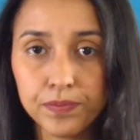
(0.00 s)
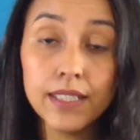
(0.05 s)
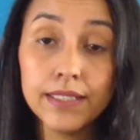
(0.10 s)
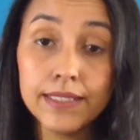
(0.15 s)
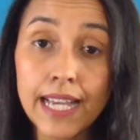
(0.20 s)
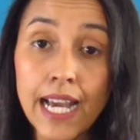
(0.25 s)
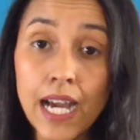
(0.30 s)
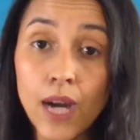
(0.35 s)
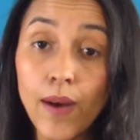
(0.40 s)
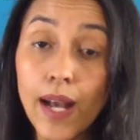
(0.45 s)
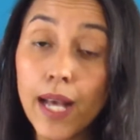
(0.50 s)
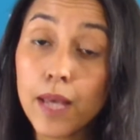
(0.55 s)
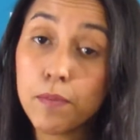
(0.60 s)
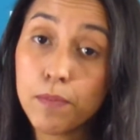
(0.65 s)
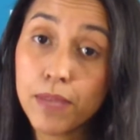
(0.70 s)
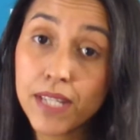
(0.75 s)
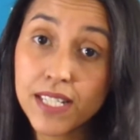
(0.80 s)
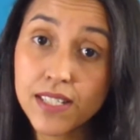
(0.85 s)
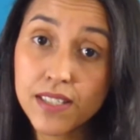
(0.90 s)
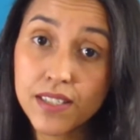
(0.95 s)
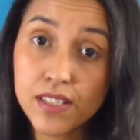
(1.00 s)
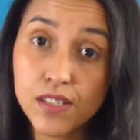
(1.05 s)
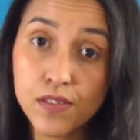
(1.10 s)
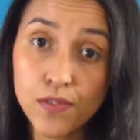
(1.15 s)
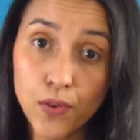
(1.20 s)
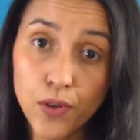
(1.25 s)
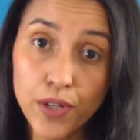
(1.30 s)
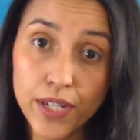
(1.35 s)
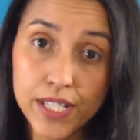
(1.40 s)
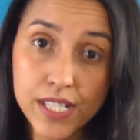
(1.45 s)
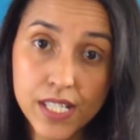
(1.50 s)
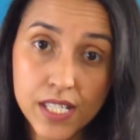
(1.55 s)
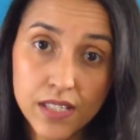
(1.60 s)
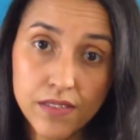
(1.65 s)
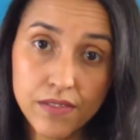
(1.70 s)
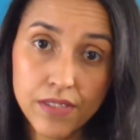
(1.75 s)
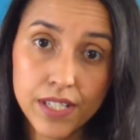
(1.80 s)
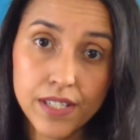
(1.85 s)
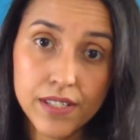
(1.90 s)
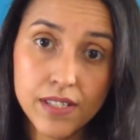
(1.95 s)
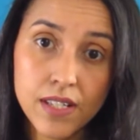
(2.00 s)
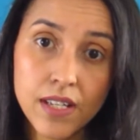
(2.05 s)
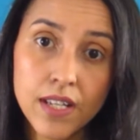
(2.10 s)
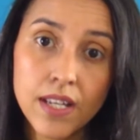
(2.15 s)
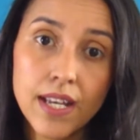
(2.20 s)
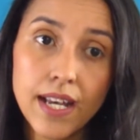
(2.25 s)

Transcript: Now, I picked these four activities,